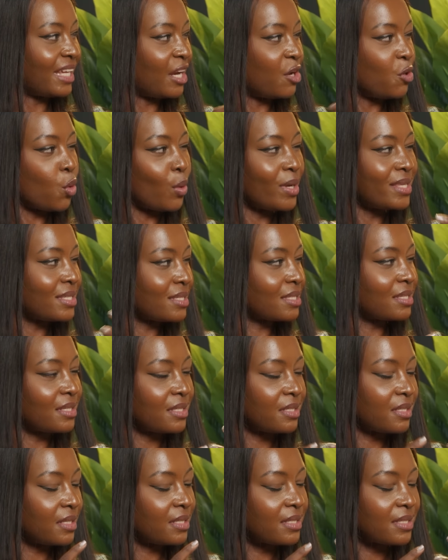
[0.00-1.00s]
the noise. It's,
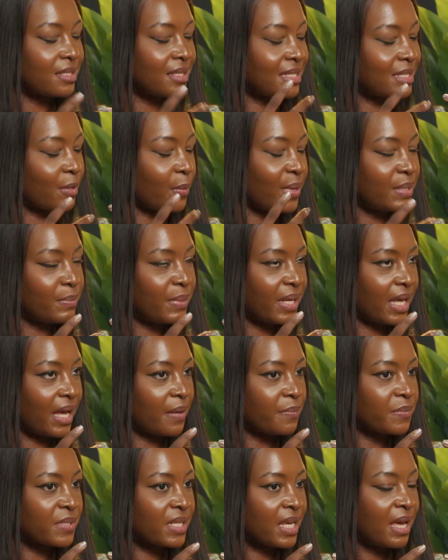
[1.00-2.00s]
it's, it's, there's a way it
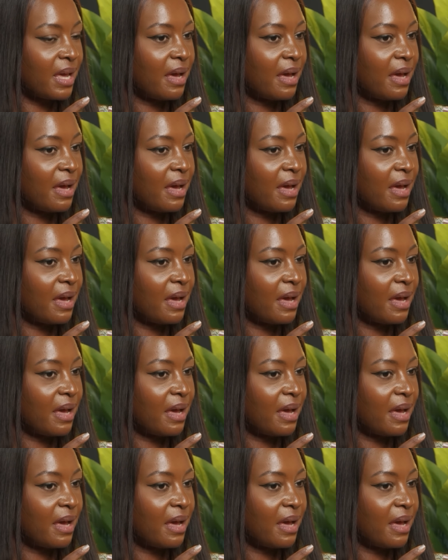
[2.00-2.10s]
becomes.